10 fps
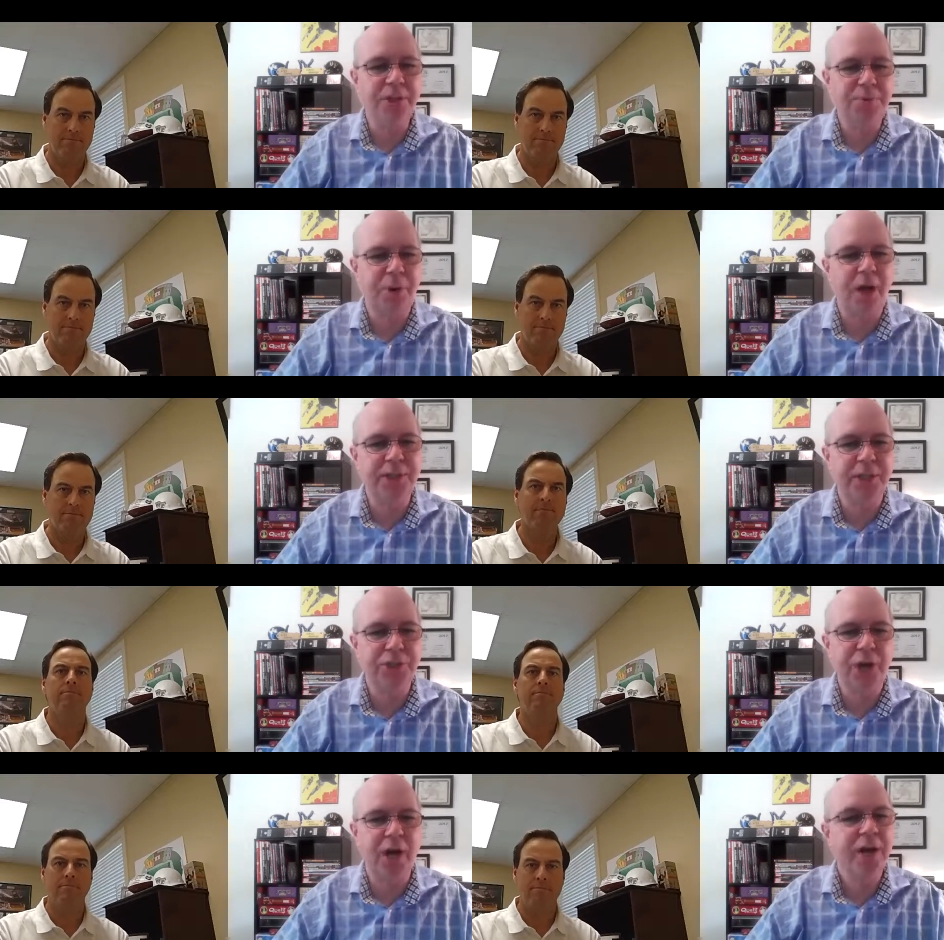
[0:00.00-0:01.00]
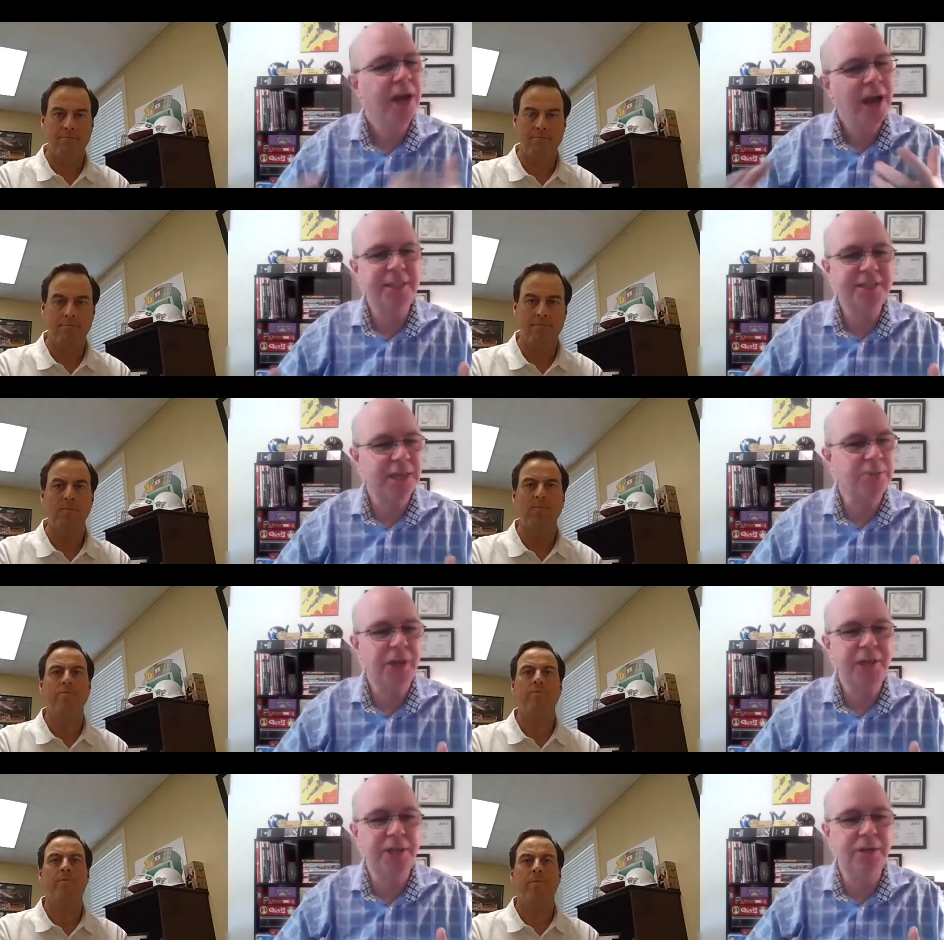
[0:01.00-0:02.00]
Speaker 1: in this process, John? And it seems
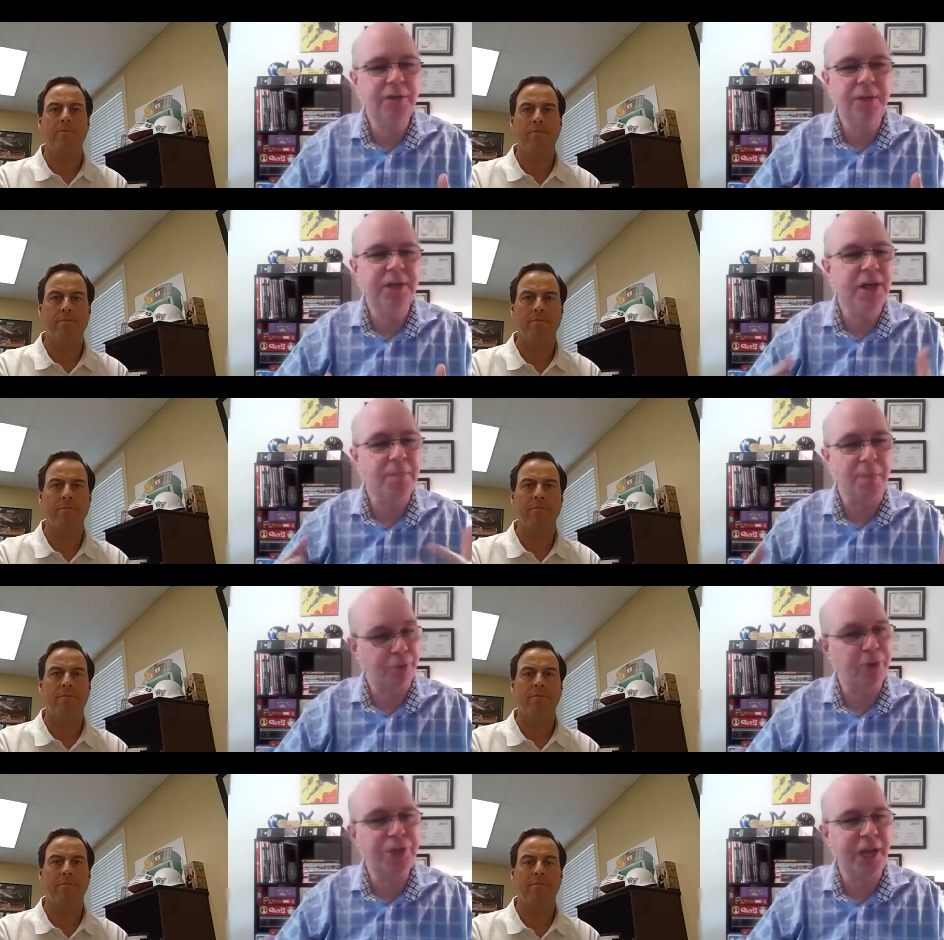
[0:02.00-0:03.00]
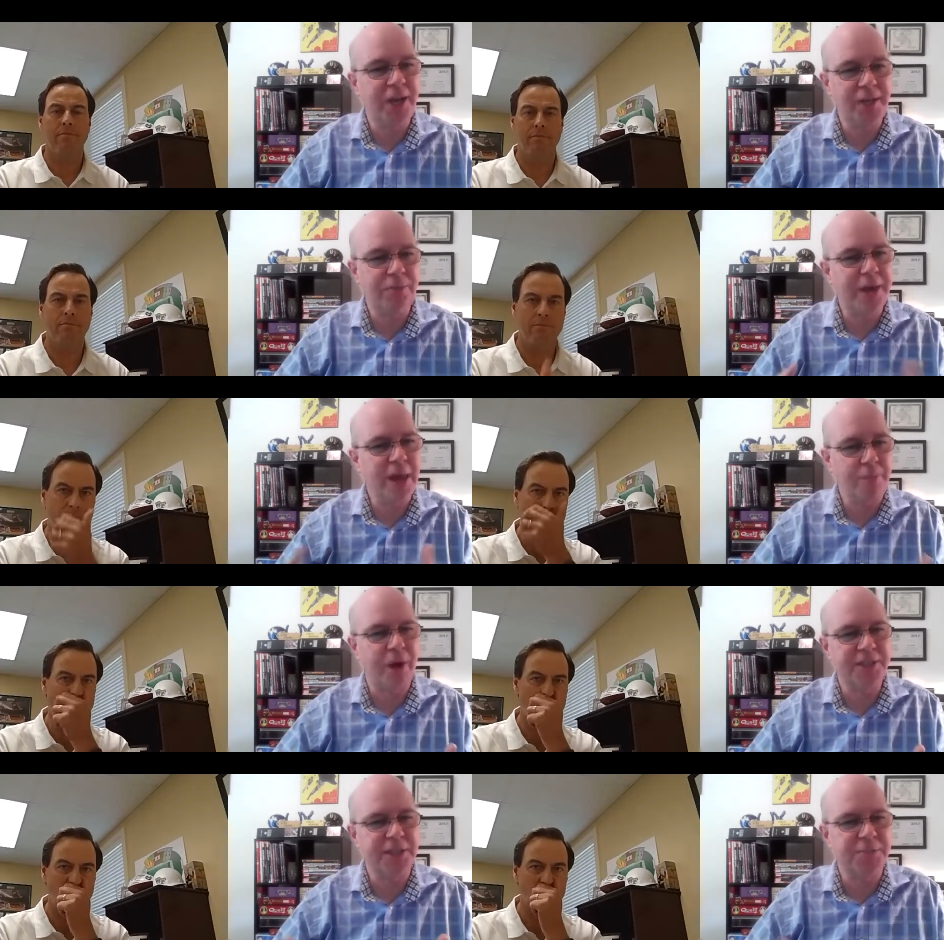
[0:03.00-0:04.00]
like you ended up appreciating the way that
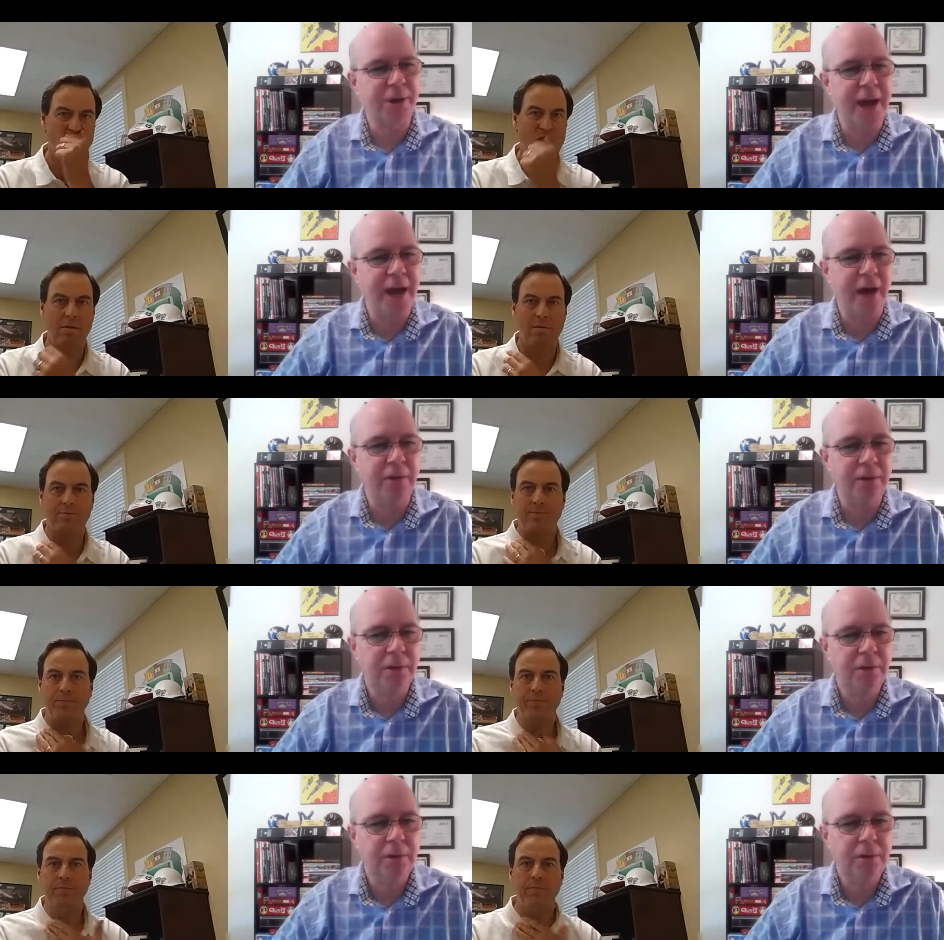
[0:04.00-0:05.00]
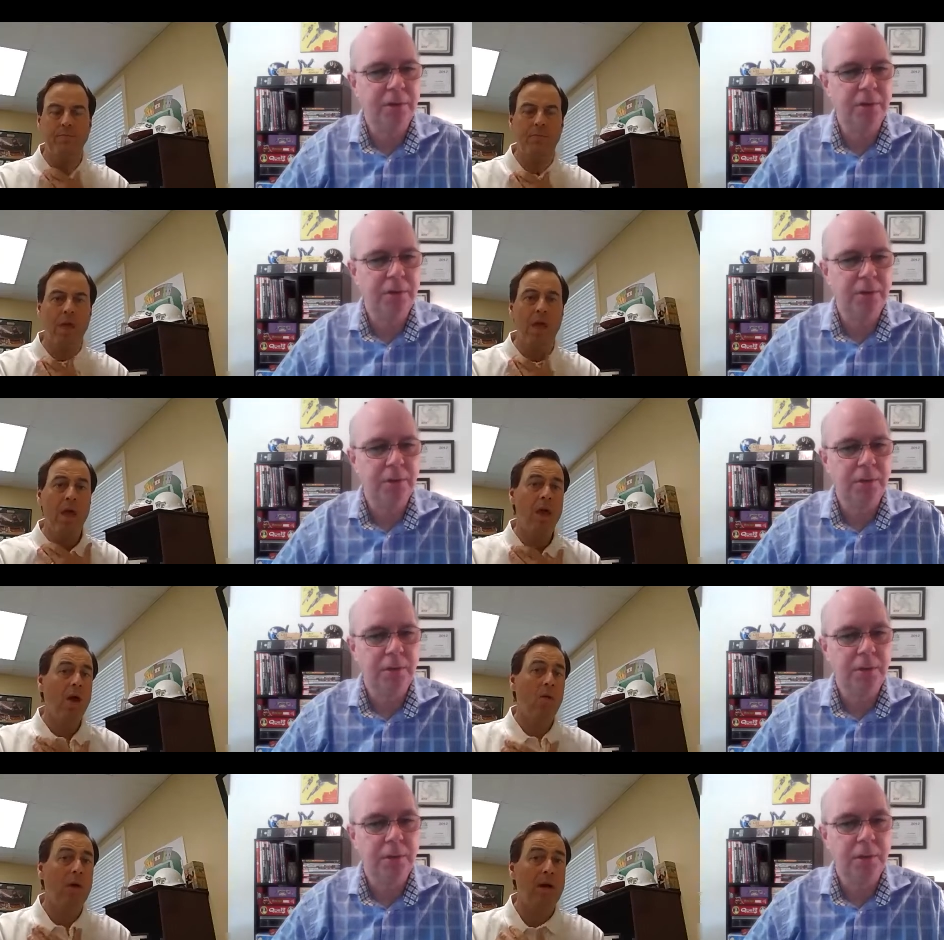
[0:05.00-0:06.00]
process played out.
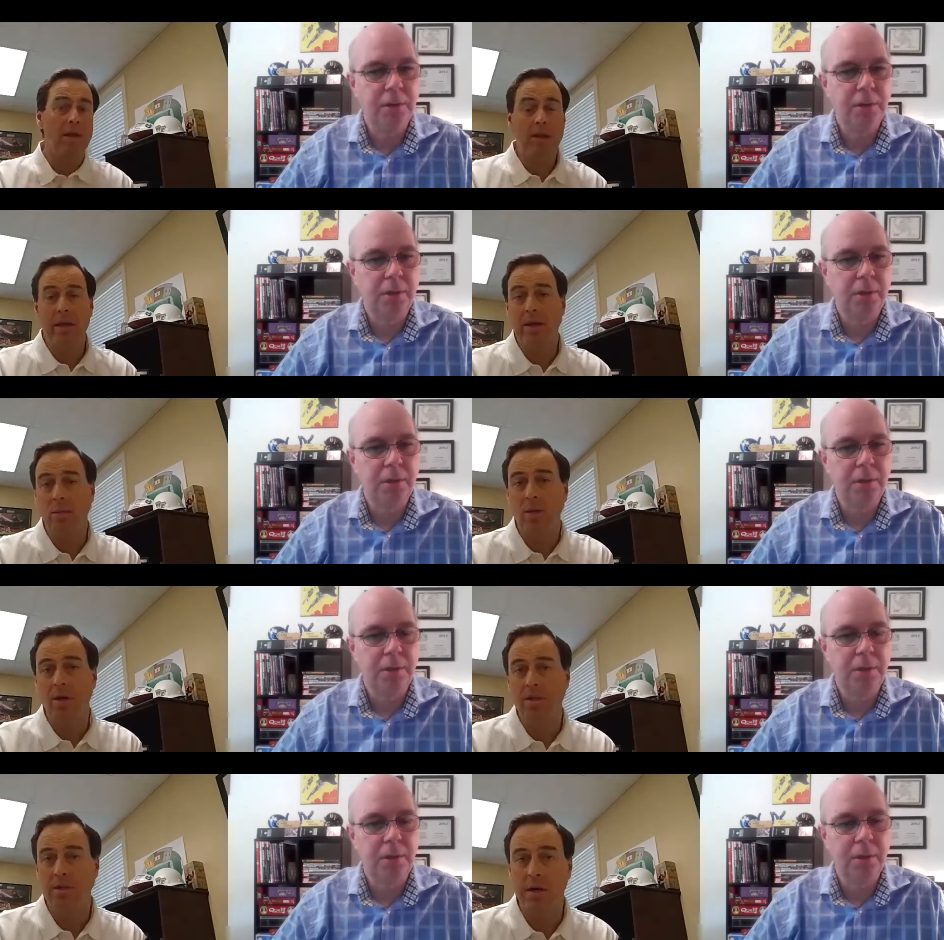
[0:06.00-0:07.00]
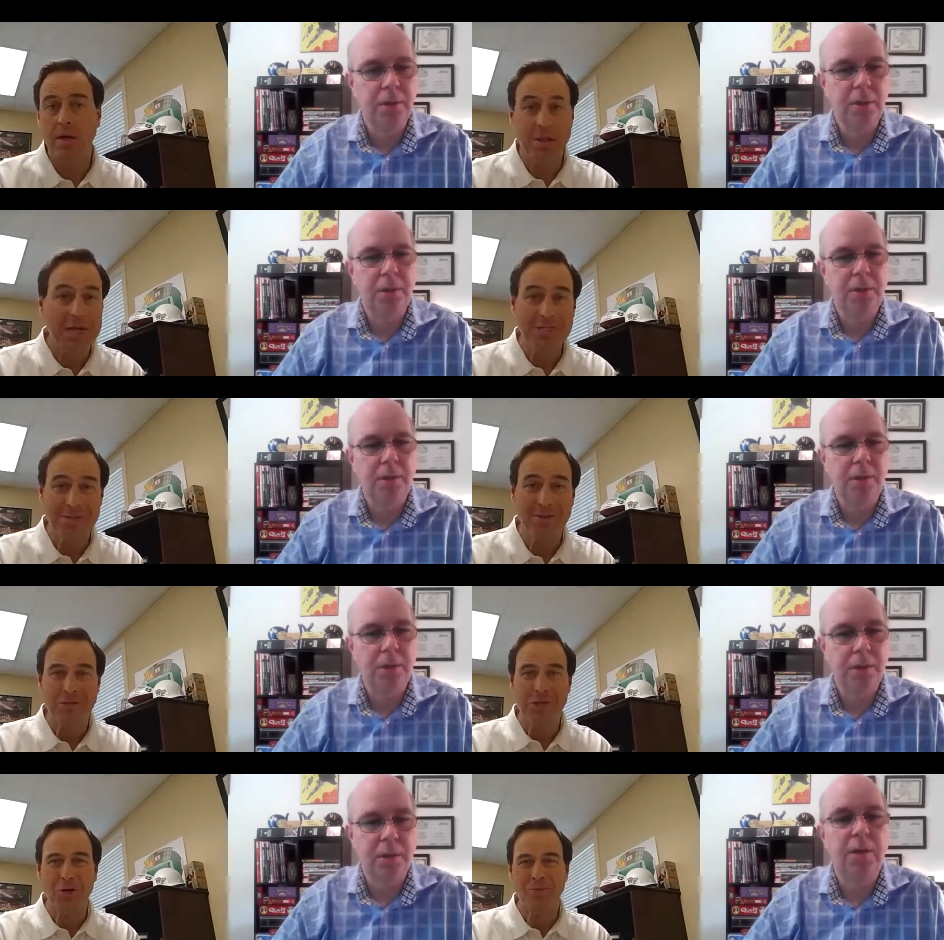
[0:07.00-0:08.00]
Speaker 2: Well, it was lots of different
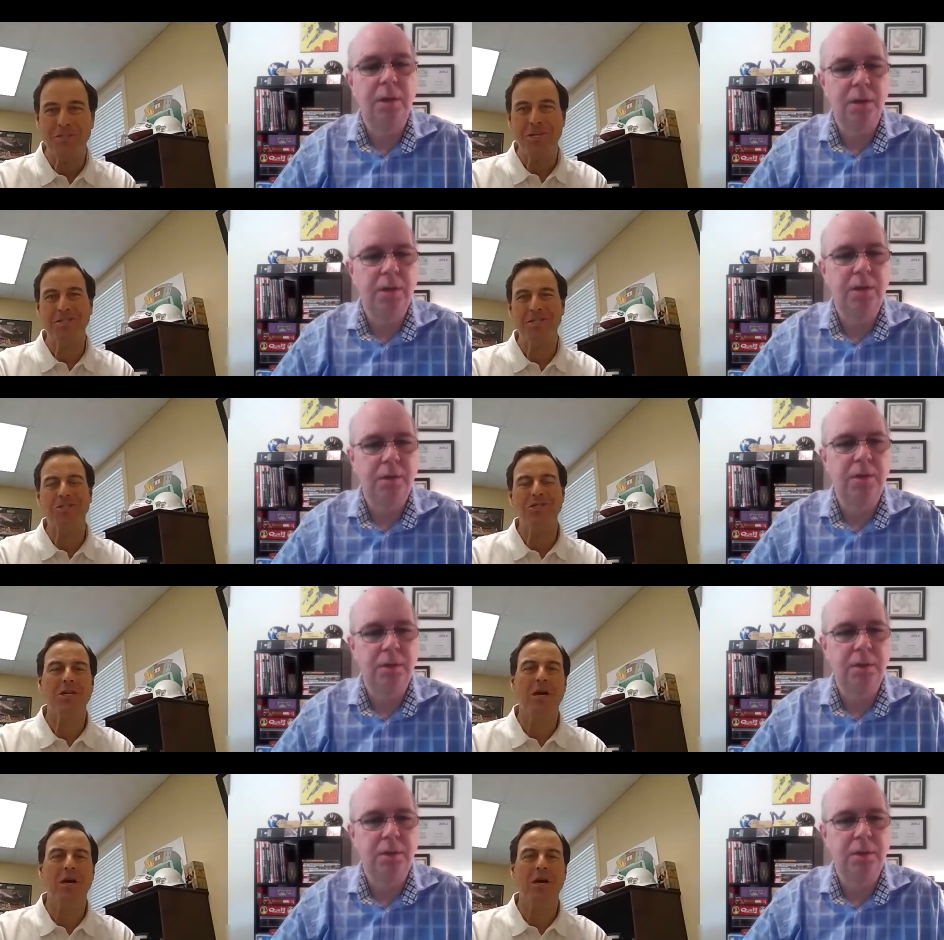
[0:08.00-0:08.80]
circumstances.